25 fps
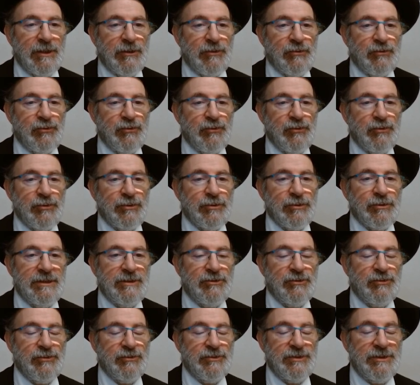rook
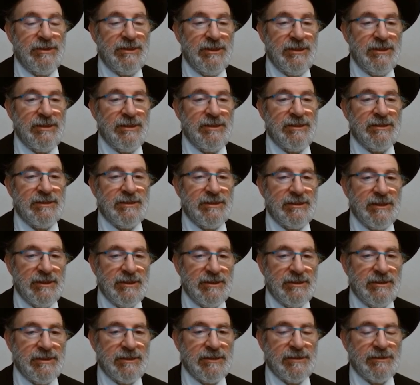to
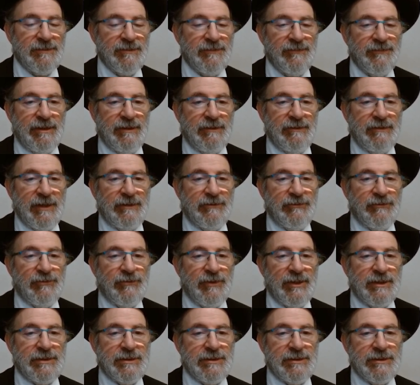d6, that
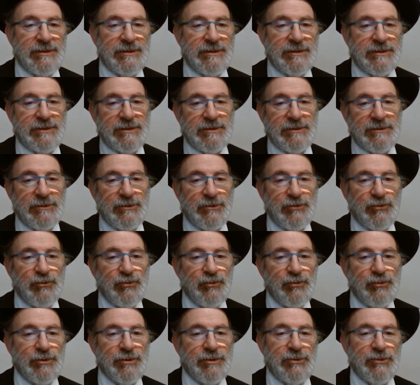threatens
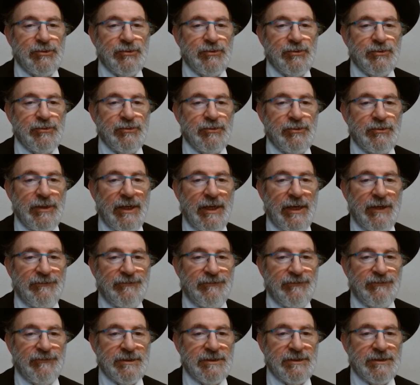rook to
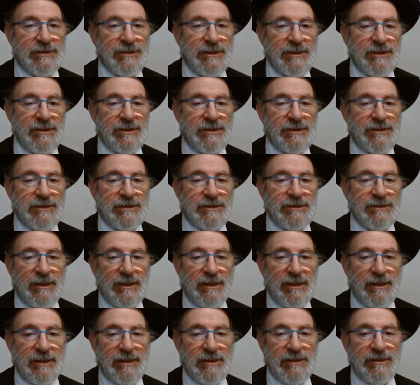f6
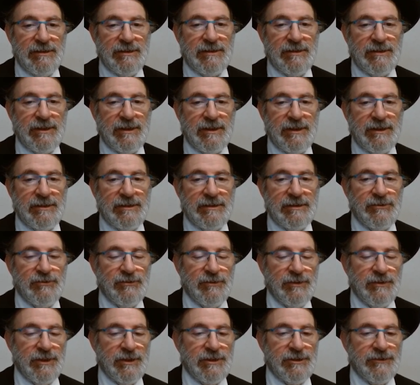and knight to
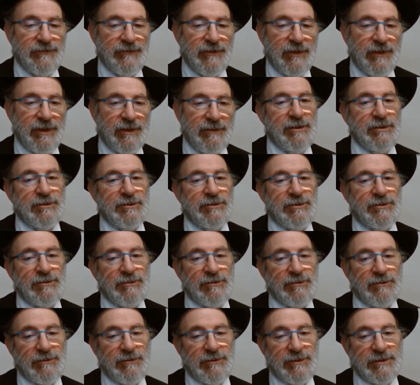h5.
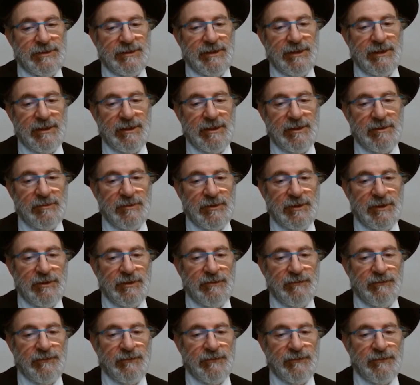So the same,
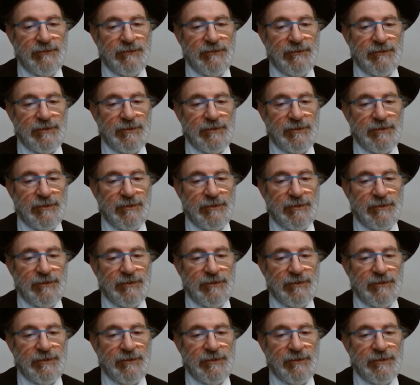if